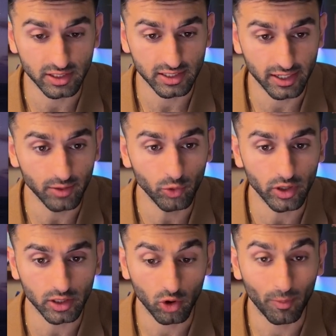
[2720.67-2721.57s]
is set up, we
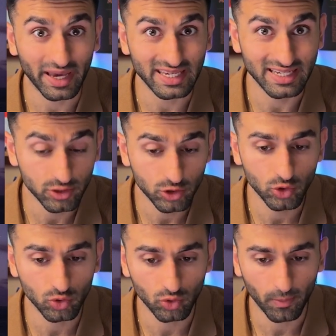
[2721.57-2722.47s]
are going to go back
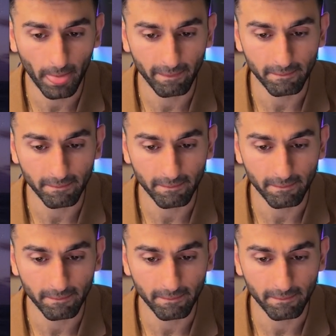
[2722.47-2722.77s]
into